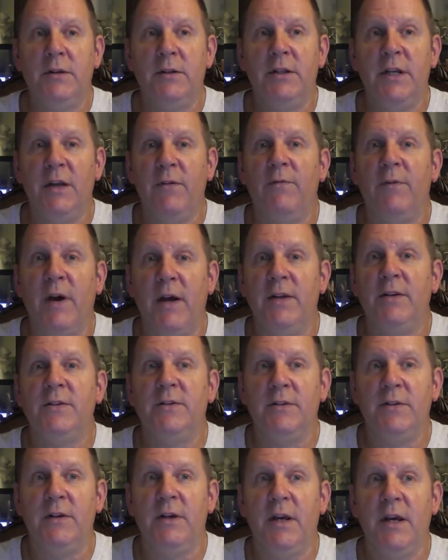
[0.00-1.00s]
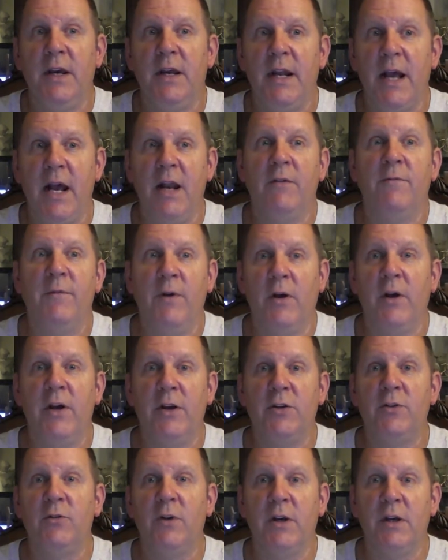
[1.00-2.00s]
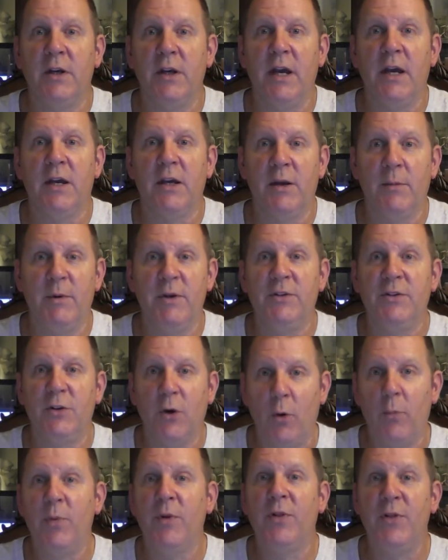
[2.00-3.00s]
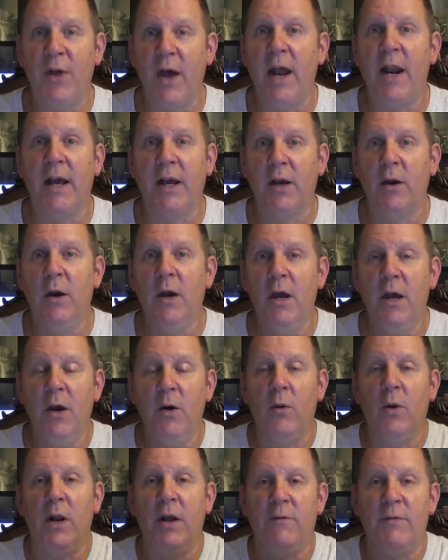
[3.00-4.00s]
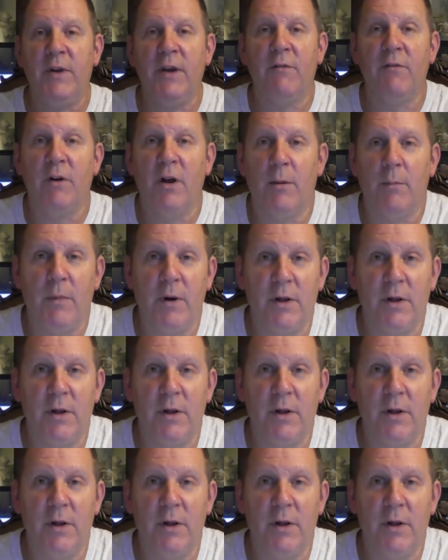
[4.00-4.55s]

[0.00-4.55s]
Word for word: defense in NFL history can be so pathetic where they've given up